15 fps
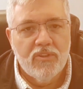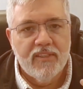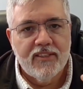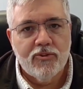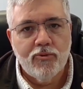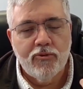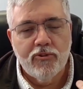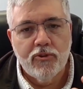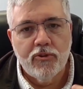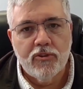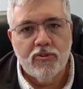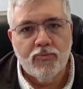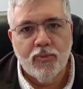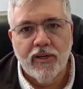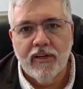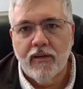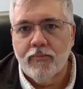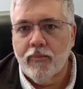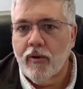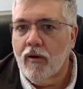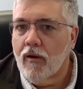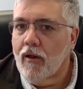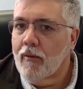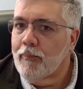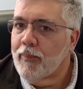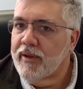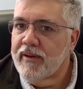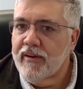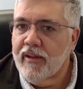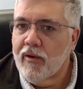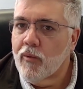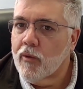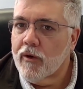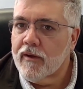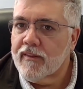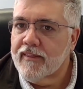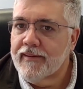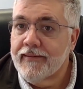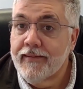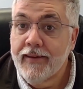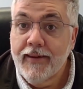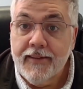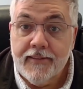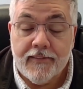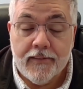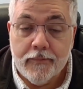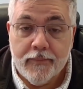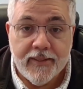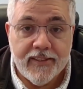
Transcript: this will do is bring up all pending work that needs to be